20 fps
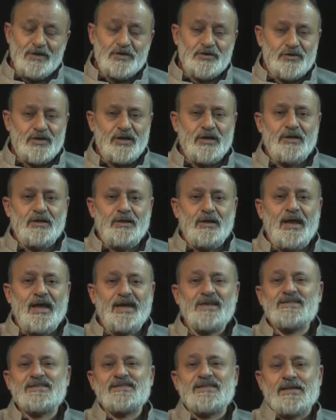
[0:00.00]
she
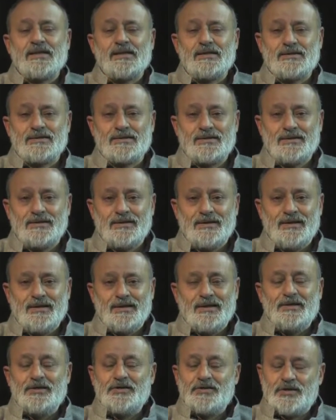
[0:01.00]
excelled.
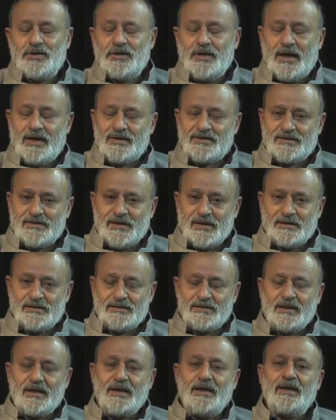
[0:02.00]
She excelled